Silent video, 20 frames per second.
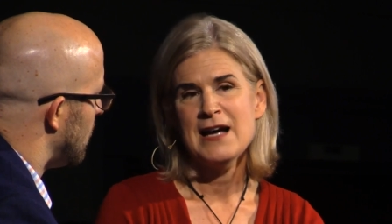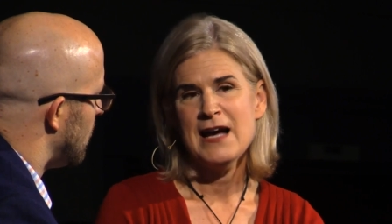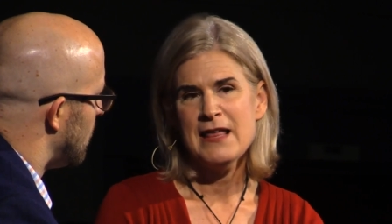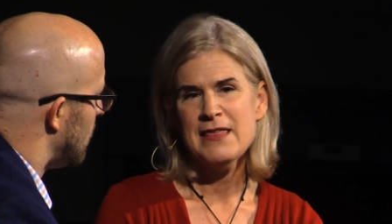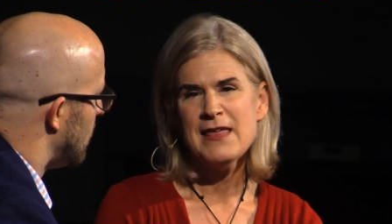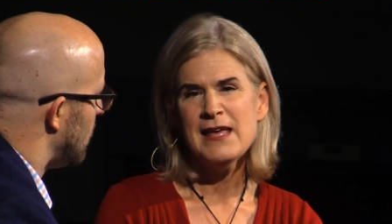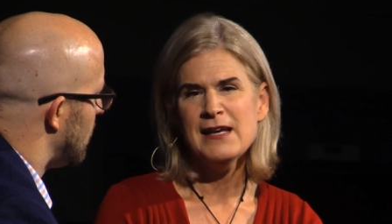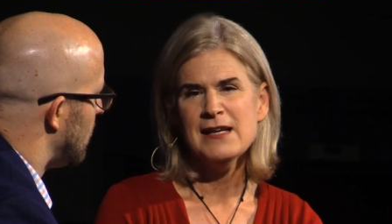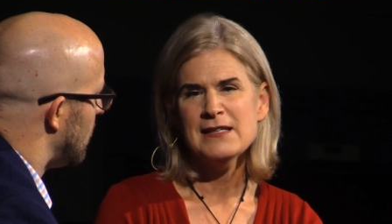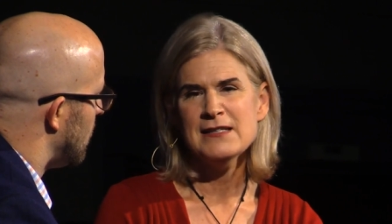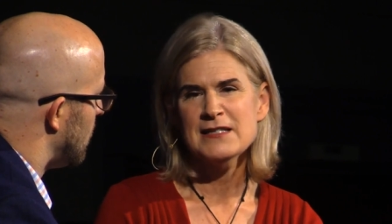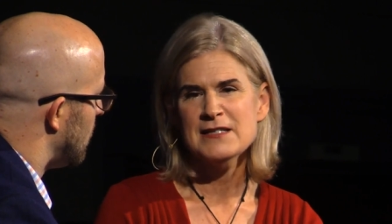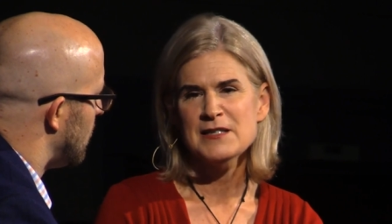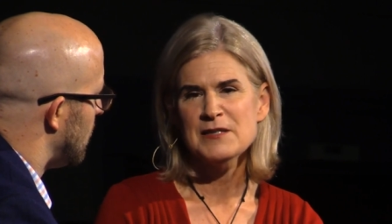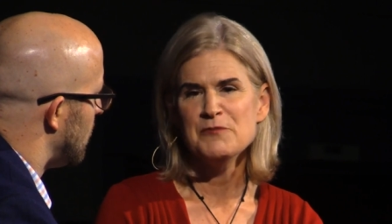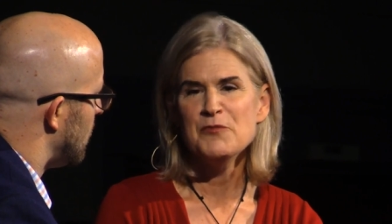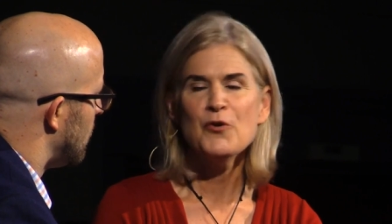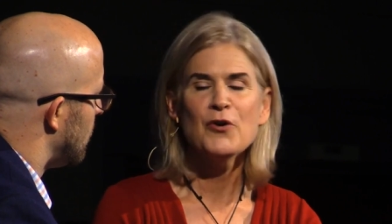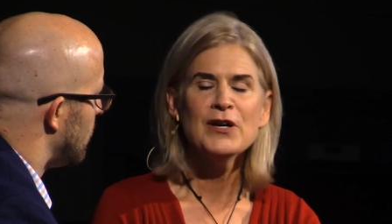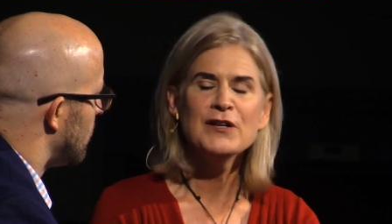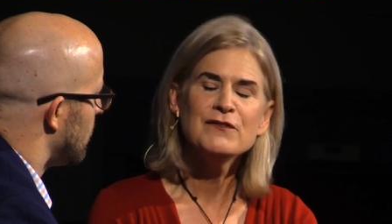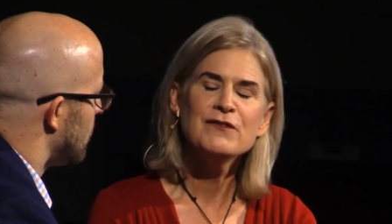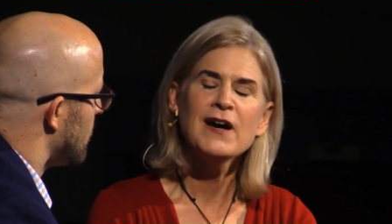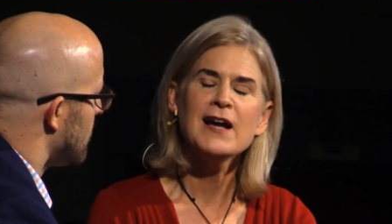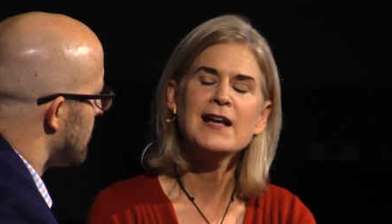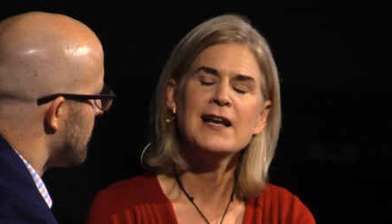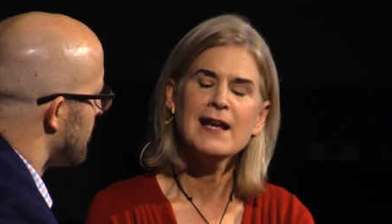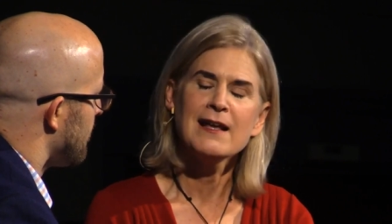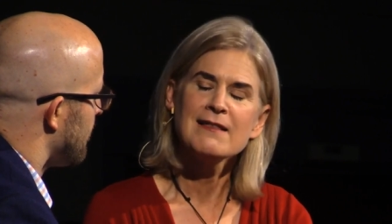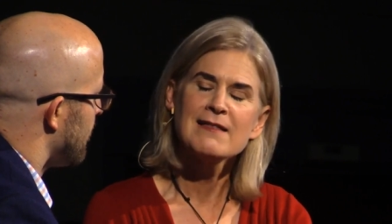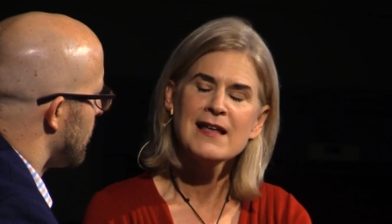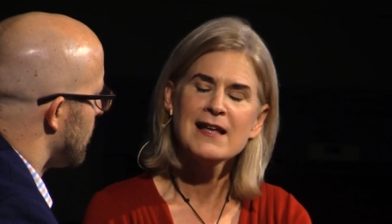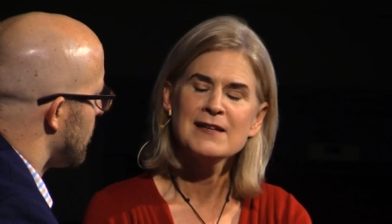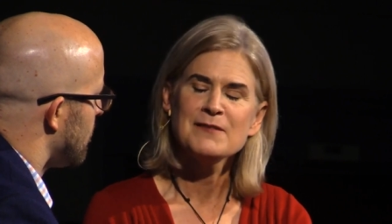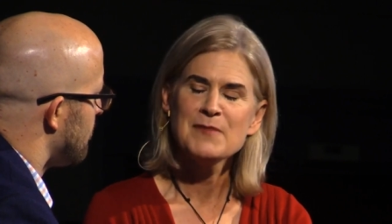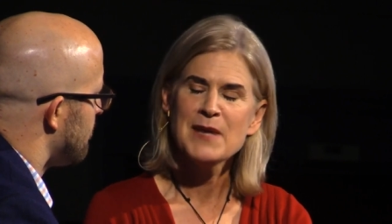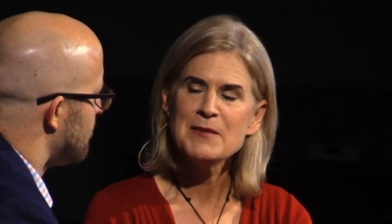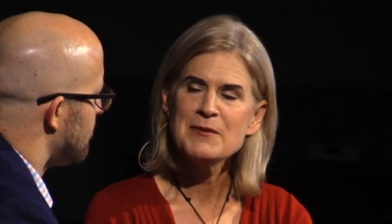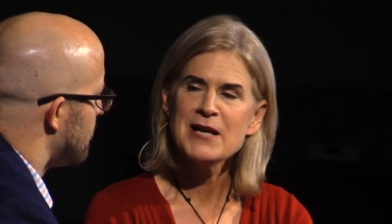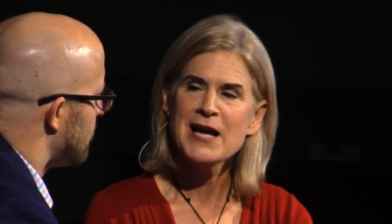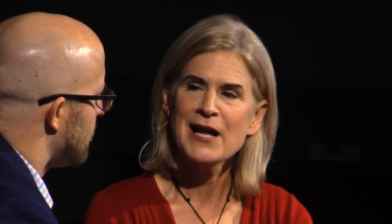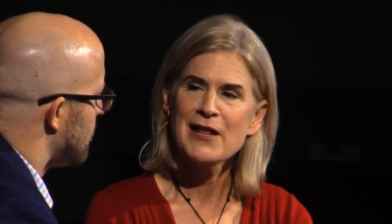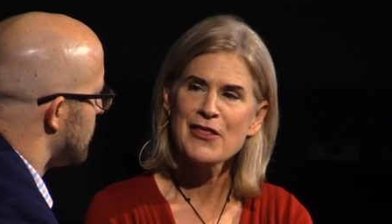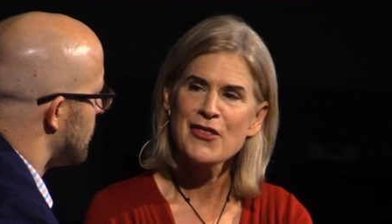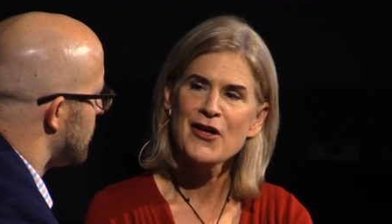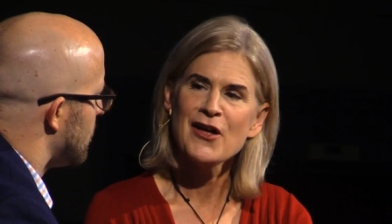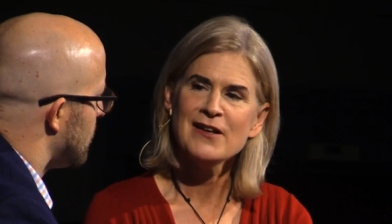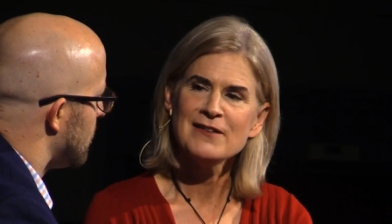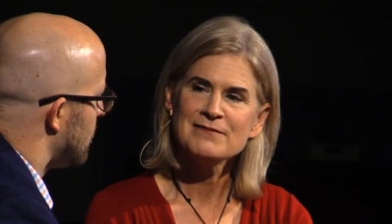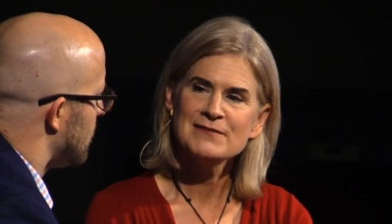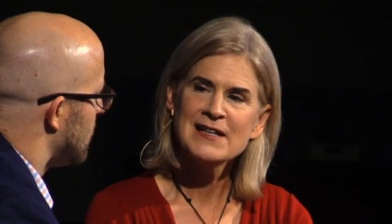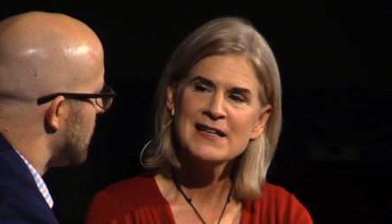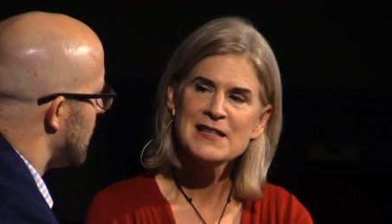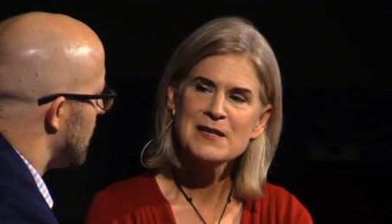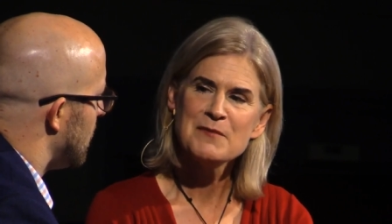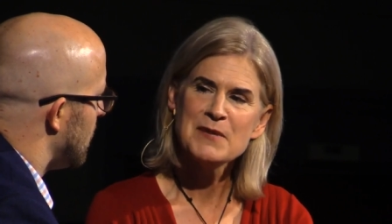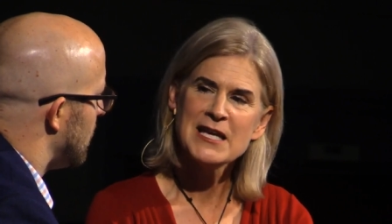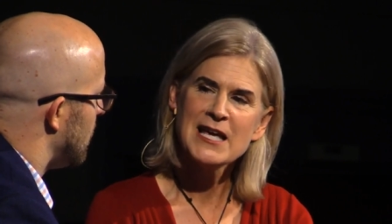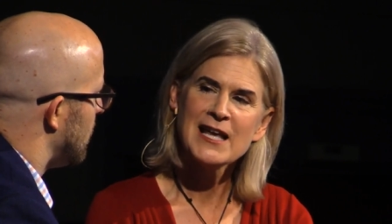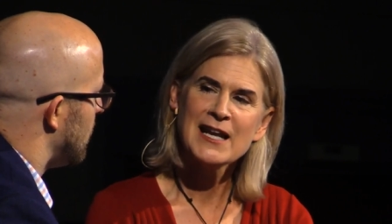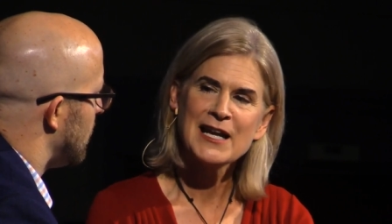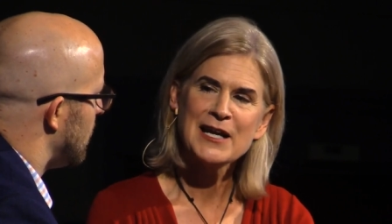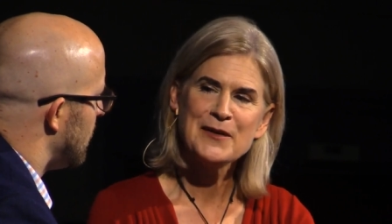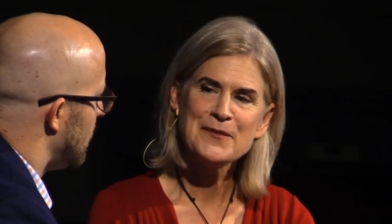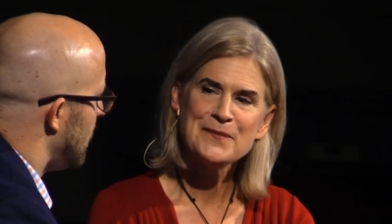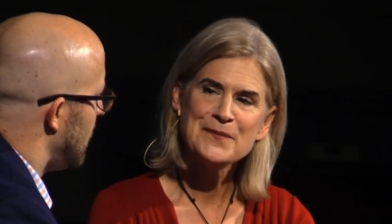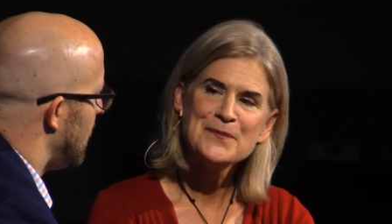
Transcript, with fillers: I think it's more inviting than maybe I thought at the beginning.